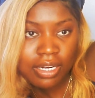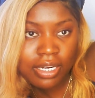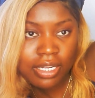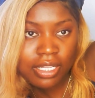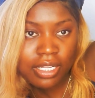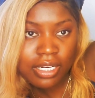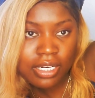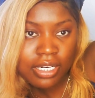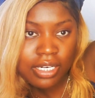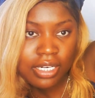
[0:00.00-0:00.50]
Right
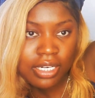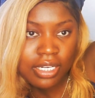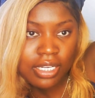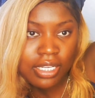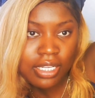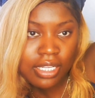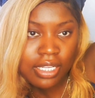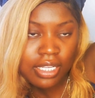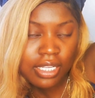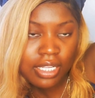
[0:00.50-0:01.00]
there.
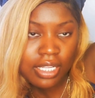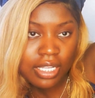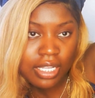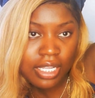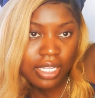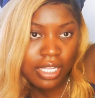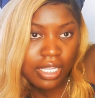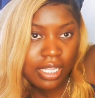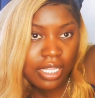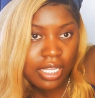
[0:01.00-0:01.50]

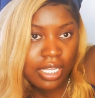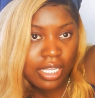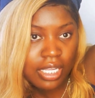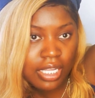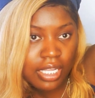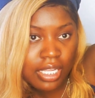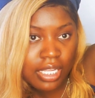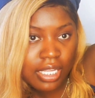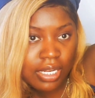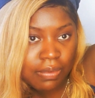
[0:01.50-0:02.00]
And
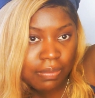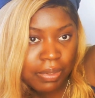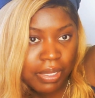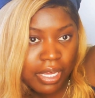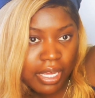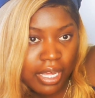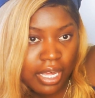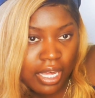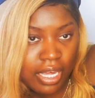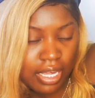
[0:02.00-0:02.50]
then we
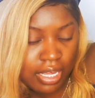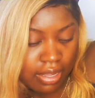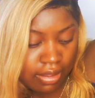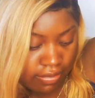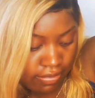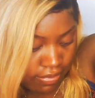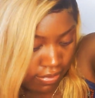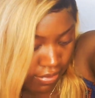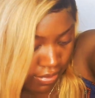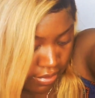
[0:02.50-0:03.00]

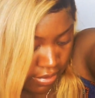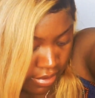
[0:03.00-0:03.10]
have,